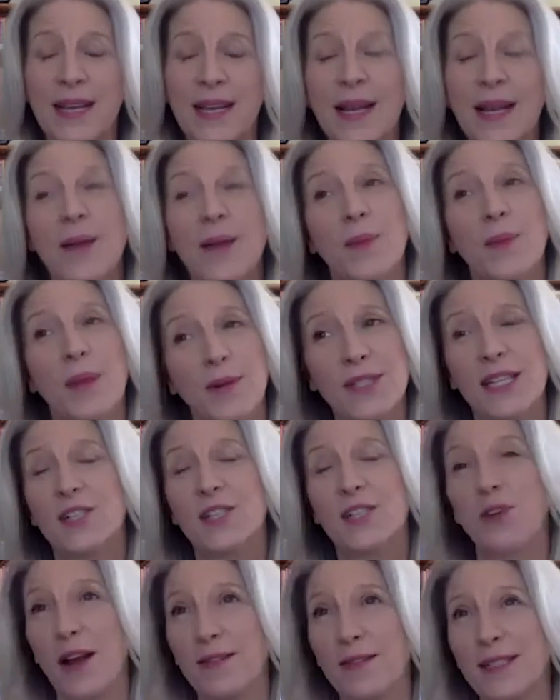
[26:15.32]
But I would say
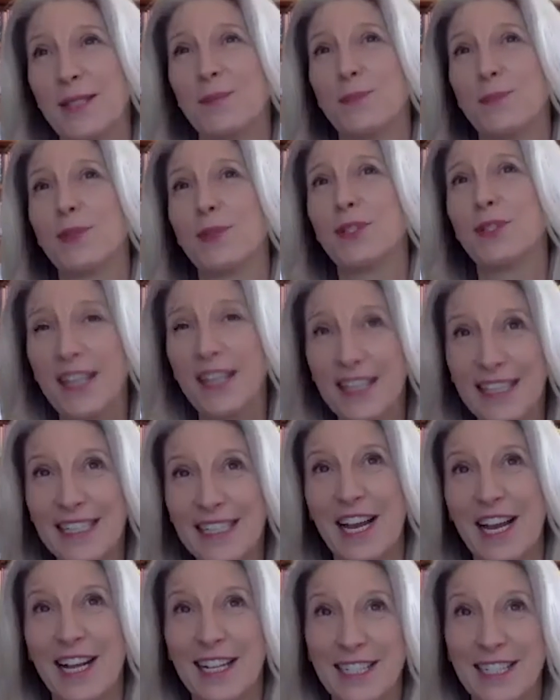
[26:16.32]
travel is a particularly
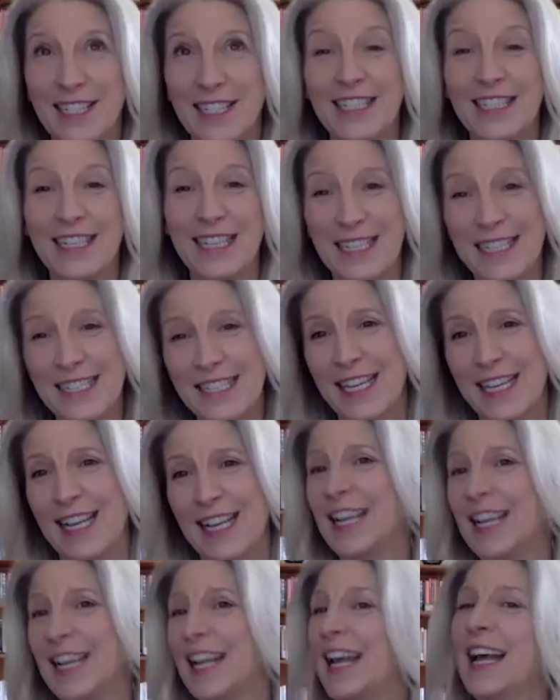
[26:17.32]
challenging niche,
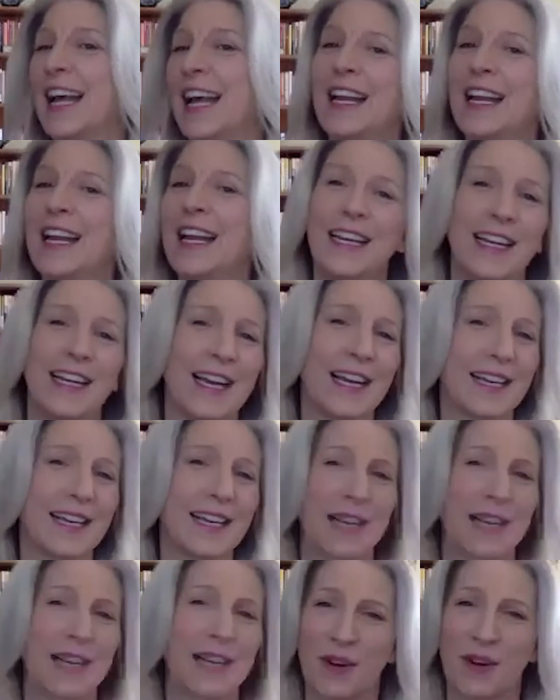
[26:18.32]
and any
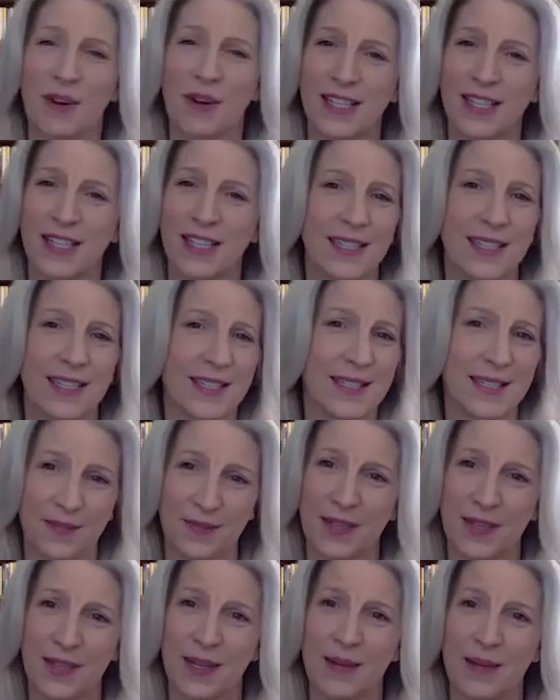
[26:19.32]
economic crisis is a
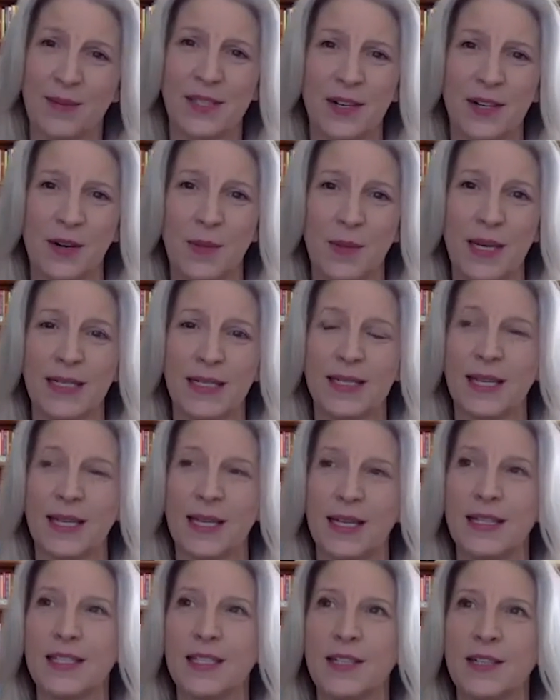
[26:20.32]
tough time to start a media
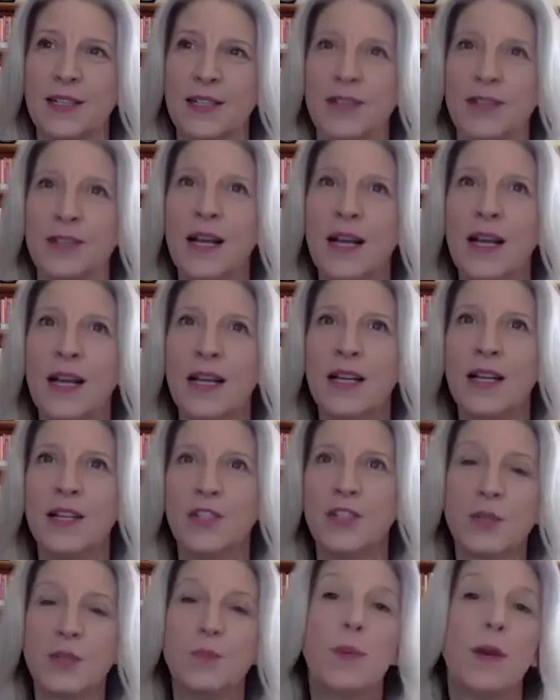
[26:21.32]
site. So
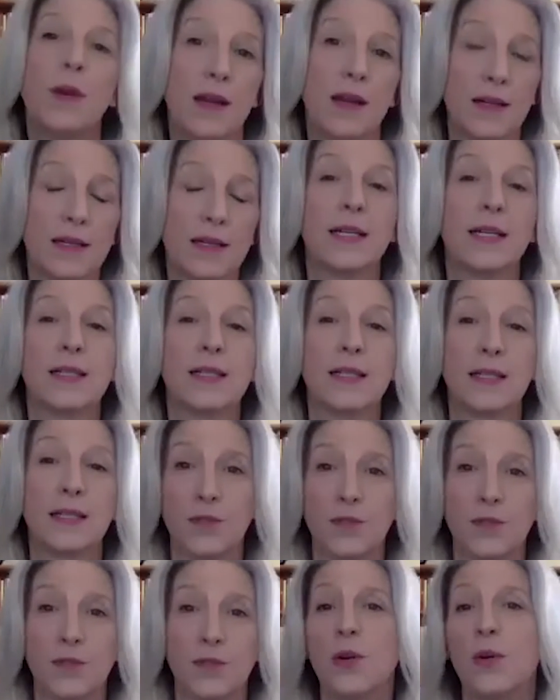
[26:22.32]
just be sensitive.
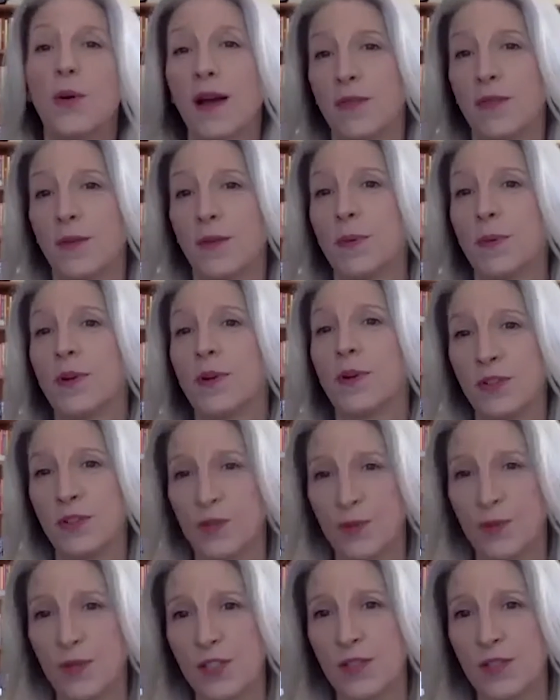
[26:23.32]
Do you have the personal
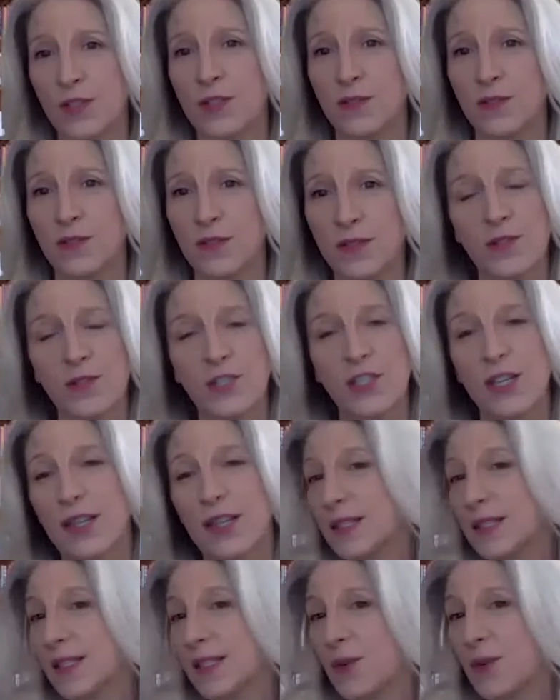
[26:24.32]
reserves? Which I
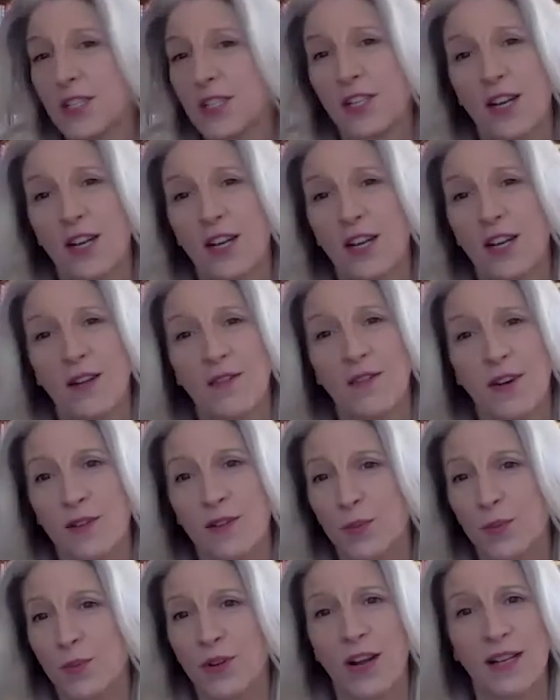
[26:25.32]
think is a question every
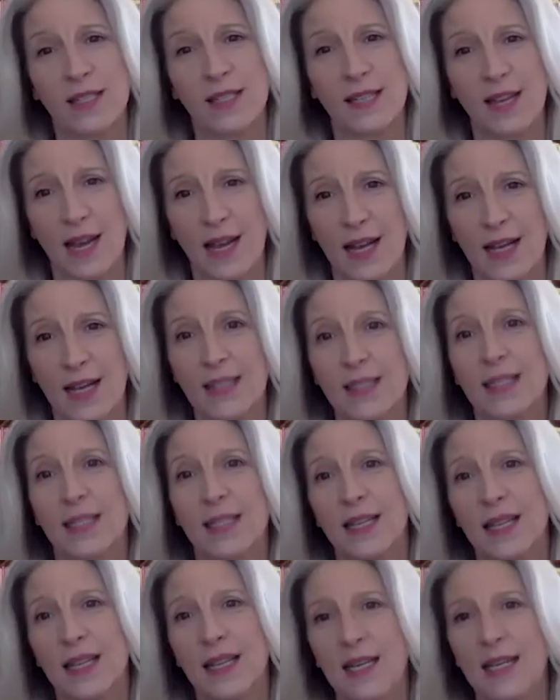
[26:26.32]
entrepreneur has to ask.
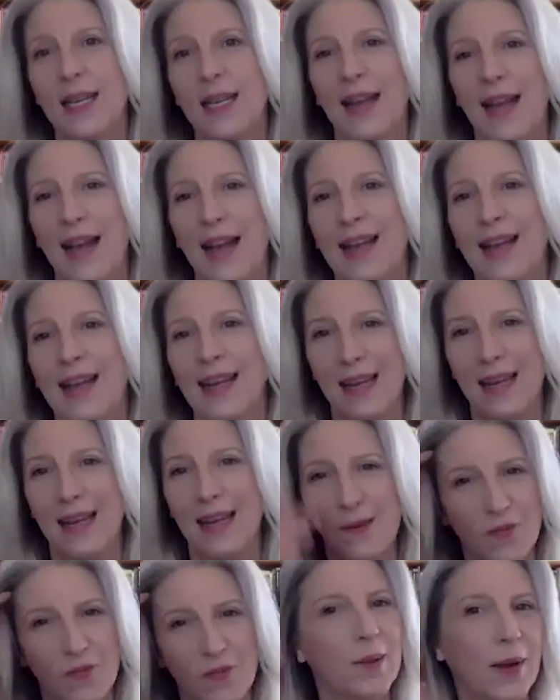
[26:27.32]
Can I keep
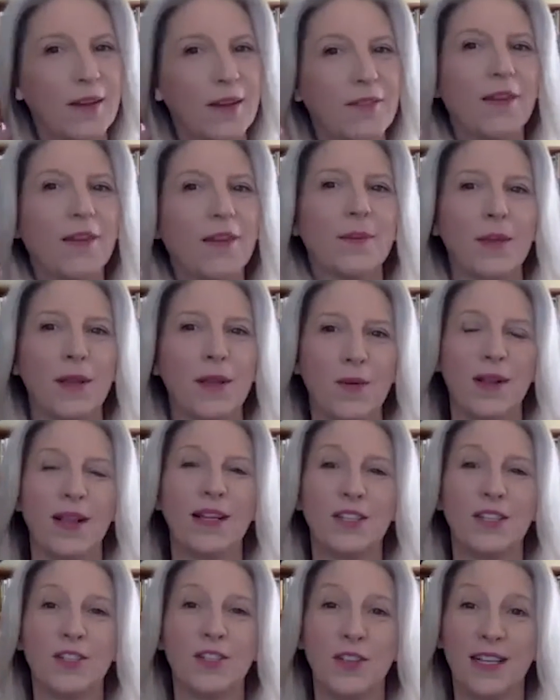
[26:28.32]
feeding my family while I
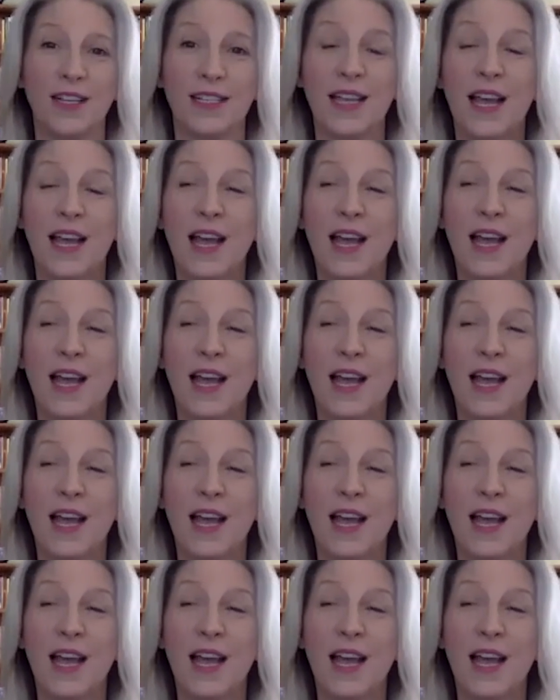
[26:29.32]
do this?